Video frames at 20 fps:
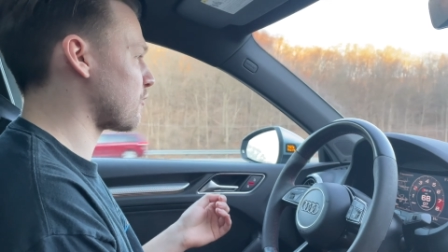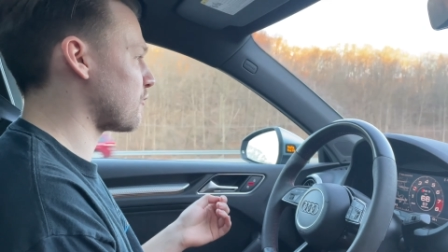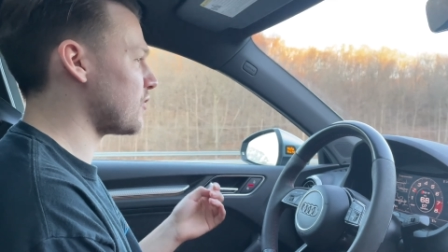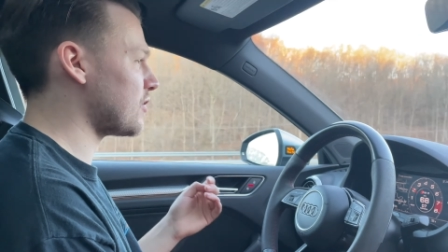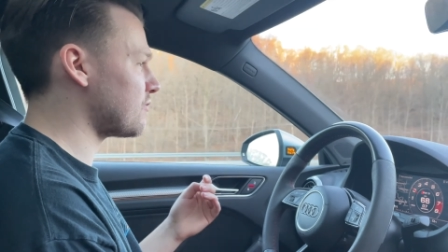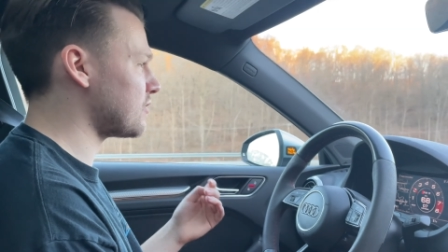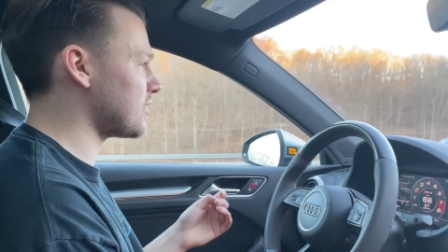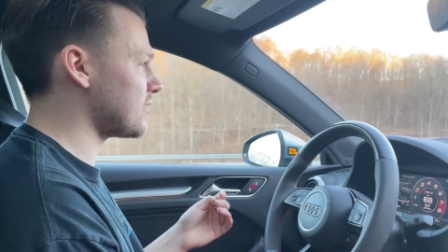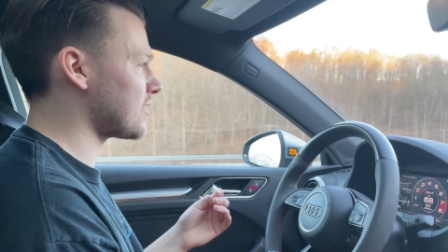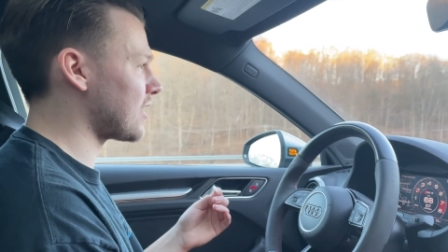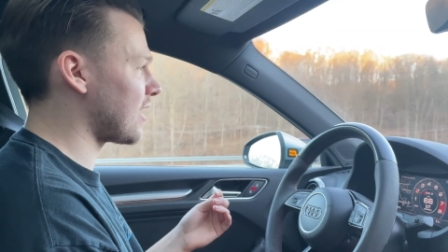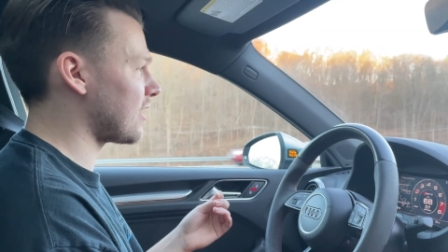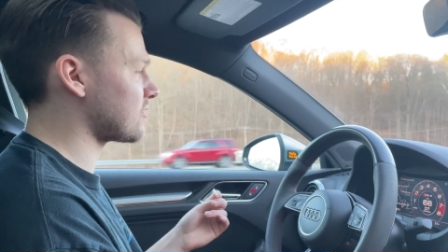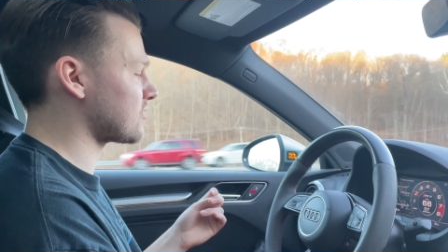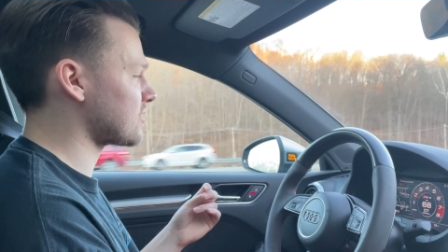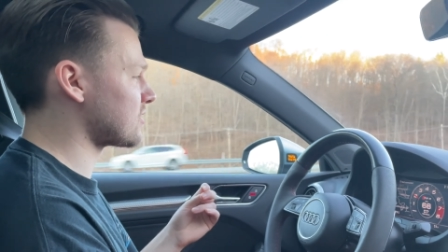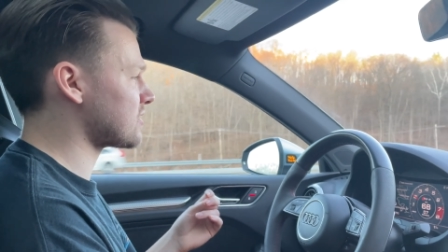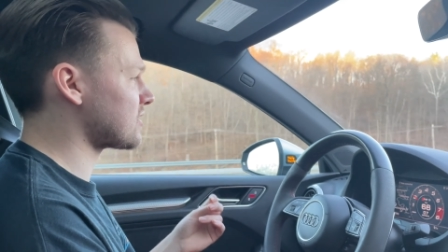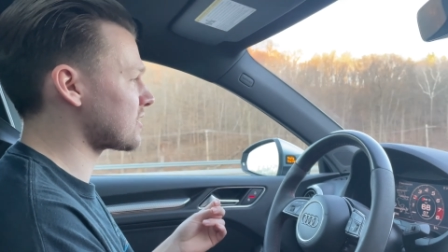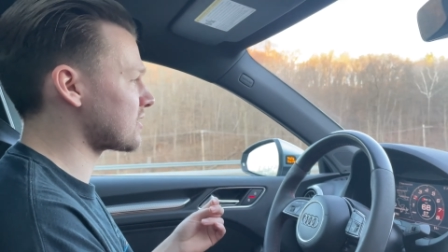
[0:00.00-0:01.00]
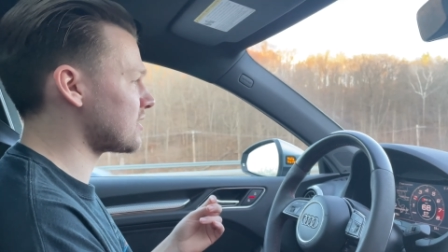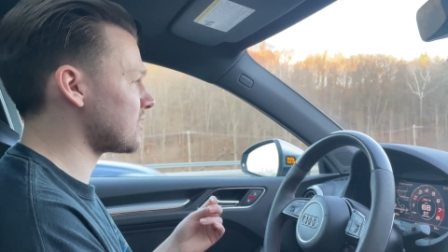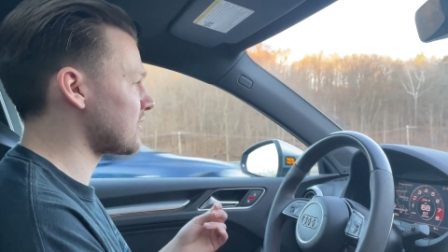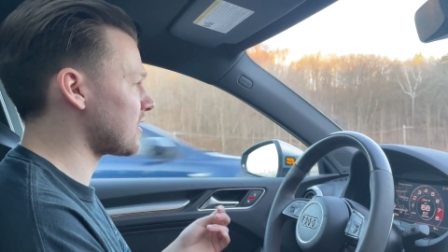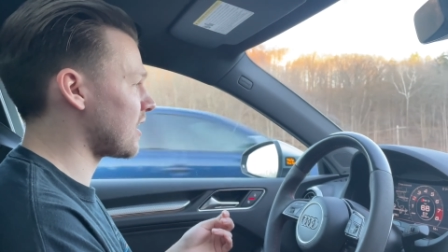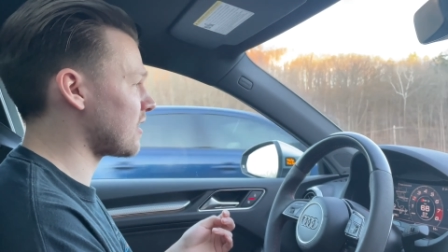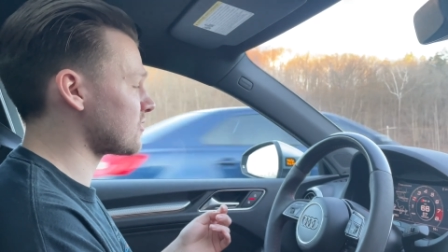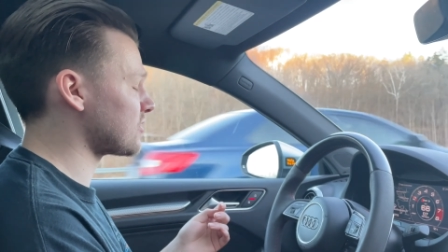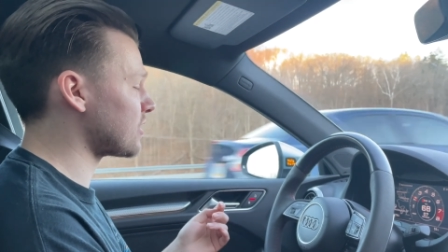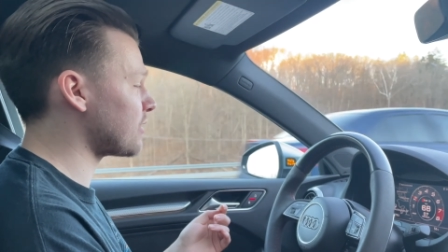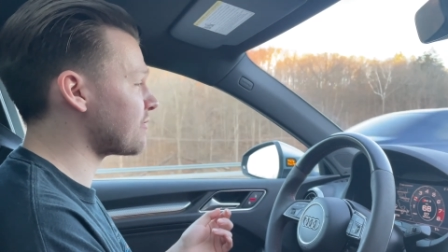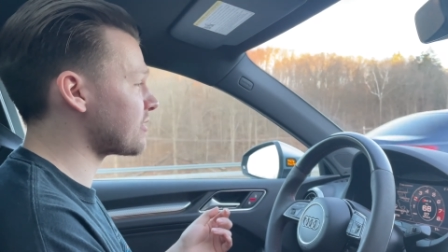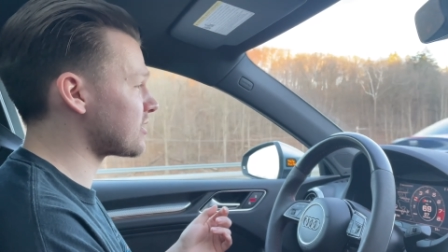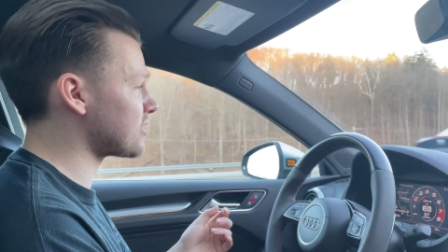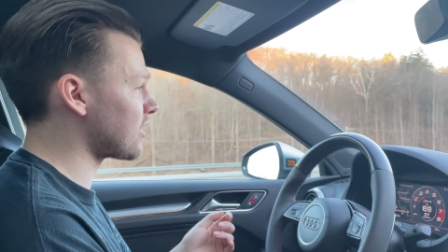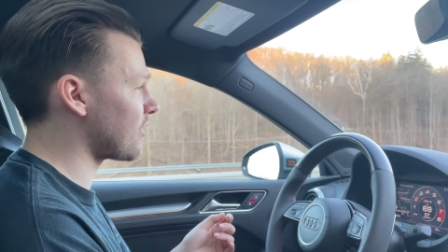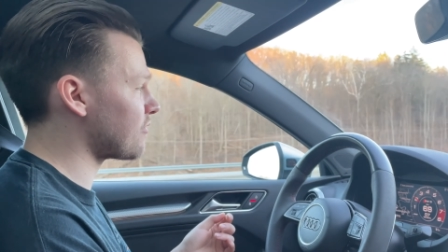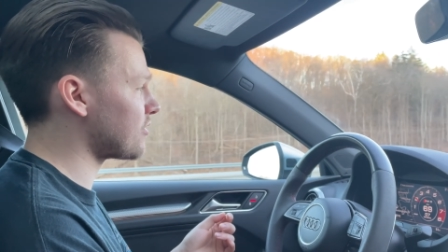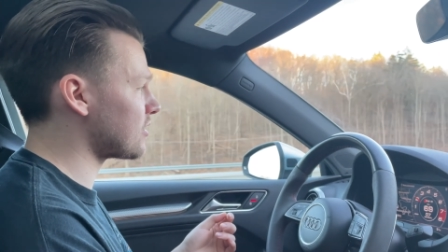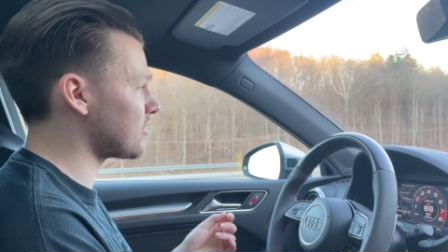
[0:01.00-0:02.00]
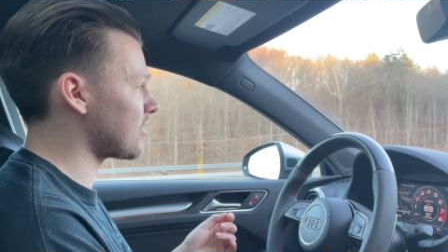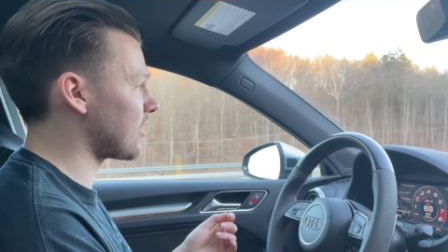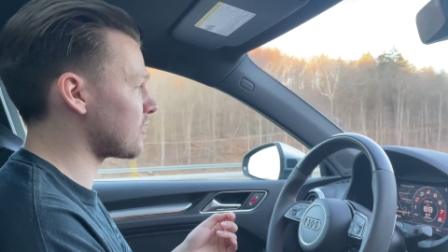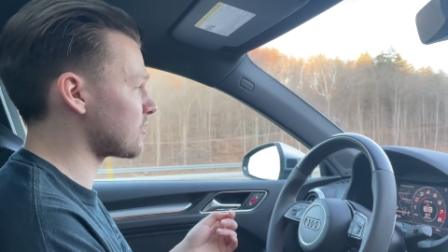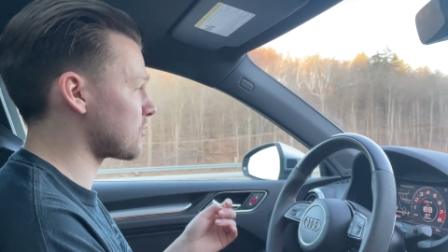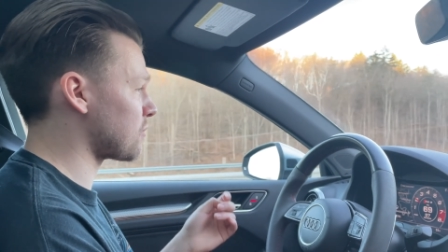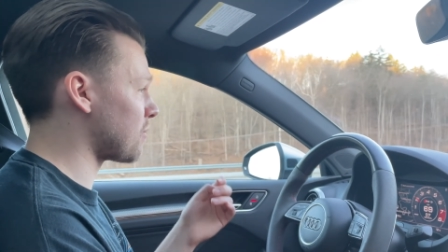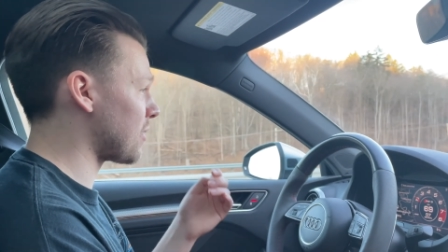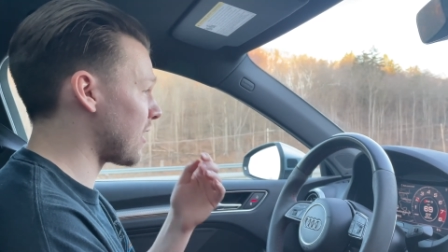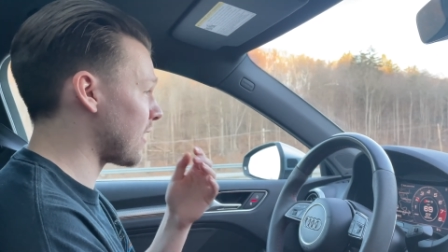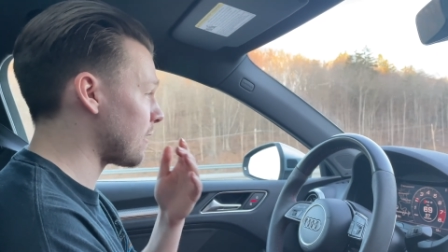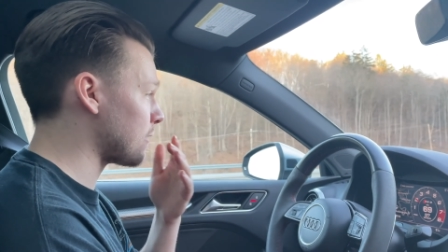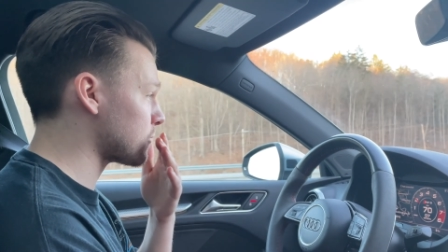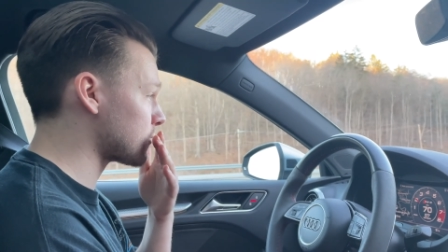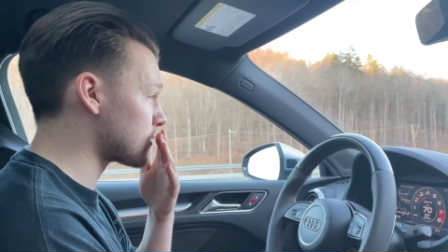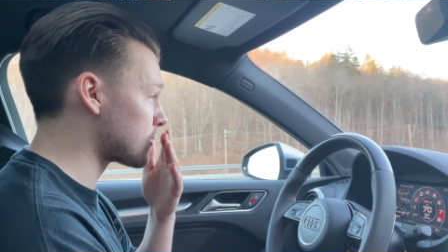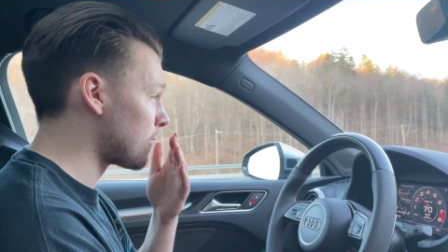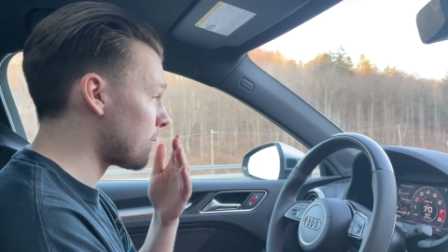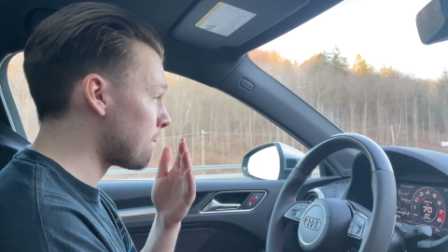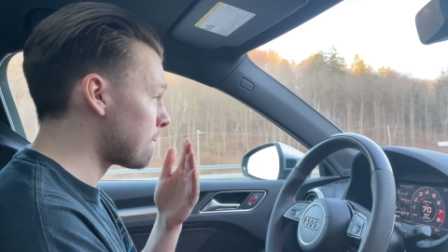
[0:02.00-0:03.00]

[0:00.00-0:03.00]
50,000, 60,000, even 70,000 miles